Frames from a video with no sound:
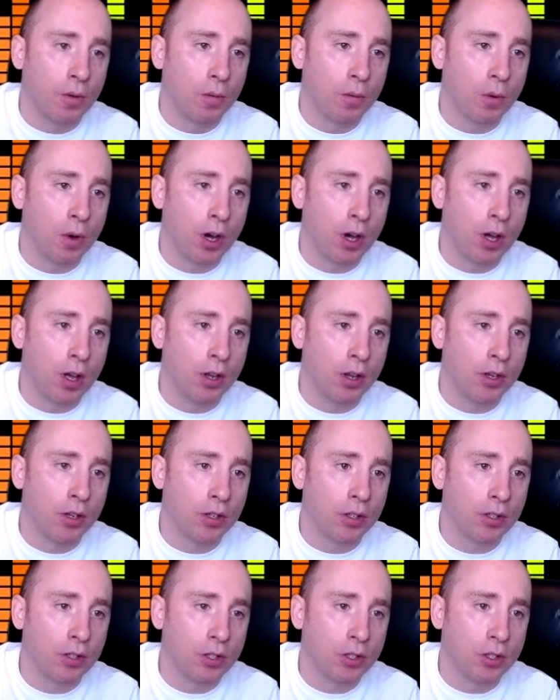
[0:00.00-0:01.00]

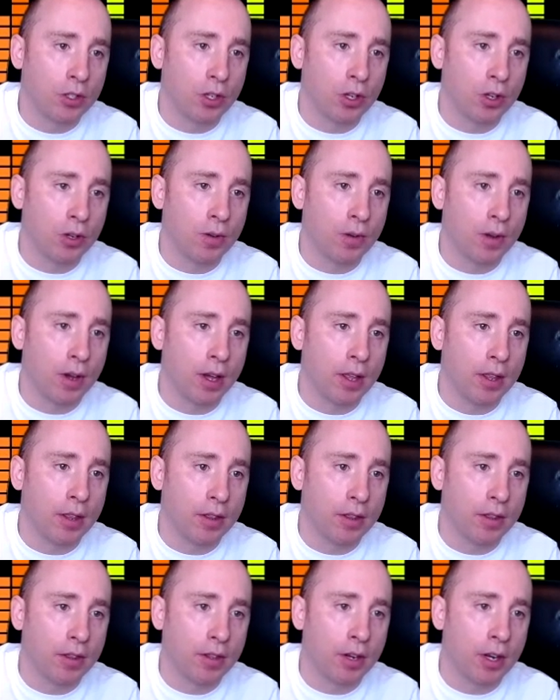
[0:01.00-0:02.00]
1, 2,
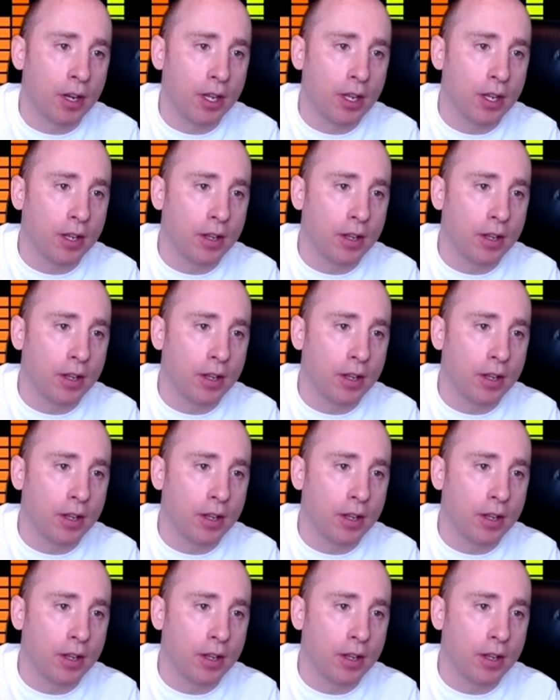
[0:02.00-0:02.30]
and 3.